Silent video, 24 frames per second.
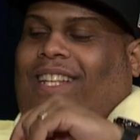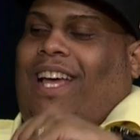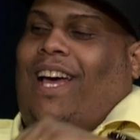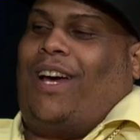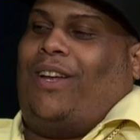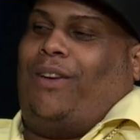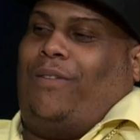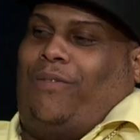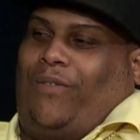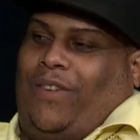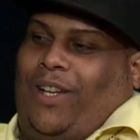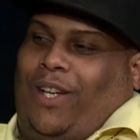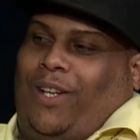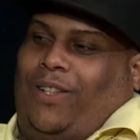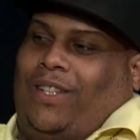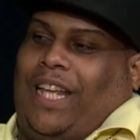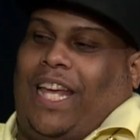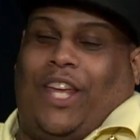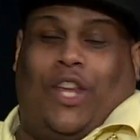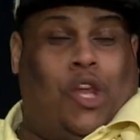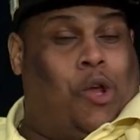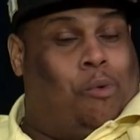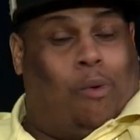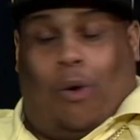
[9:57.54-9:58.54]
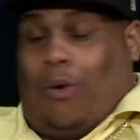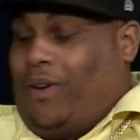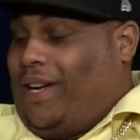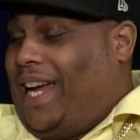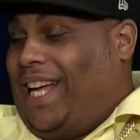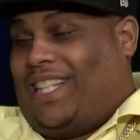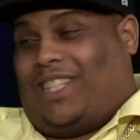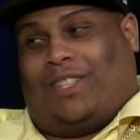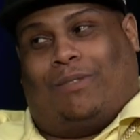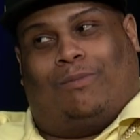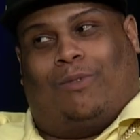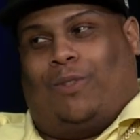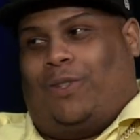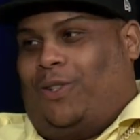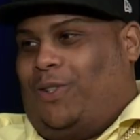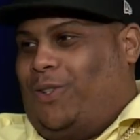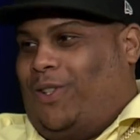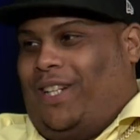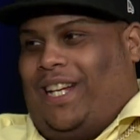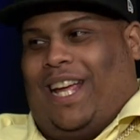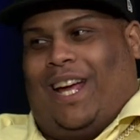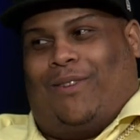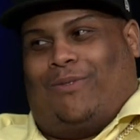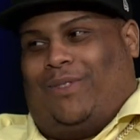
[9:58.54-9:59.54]
down the field, and, and you wins. won't catch him
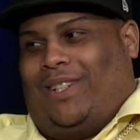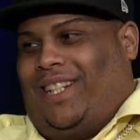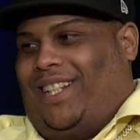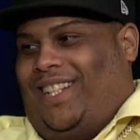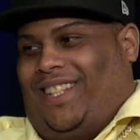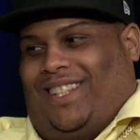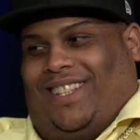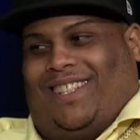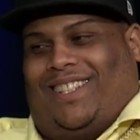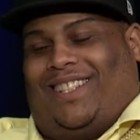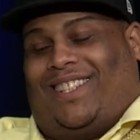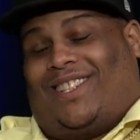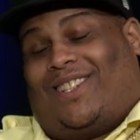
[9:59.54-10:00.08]
on that one either. Right.